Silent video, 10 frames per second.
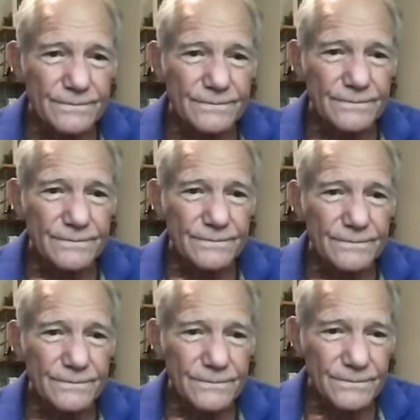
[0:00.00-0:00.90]

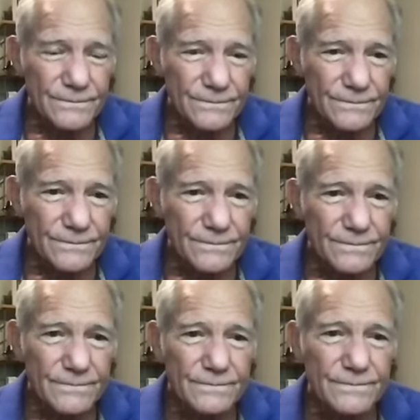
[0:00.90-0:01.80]

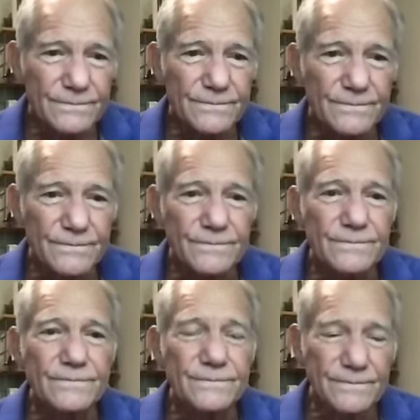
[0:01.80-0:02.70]

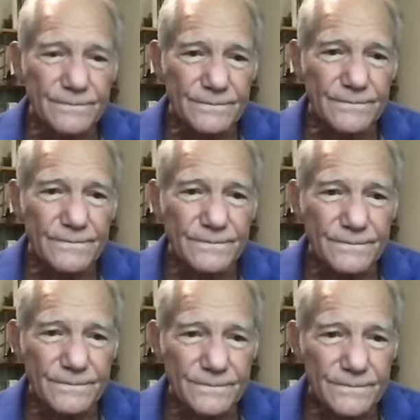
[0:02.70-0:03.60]

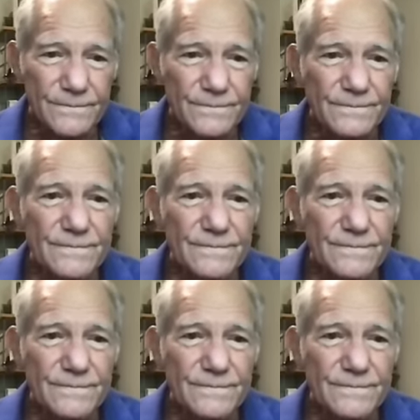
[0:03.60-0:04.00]
[no speech]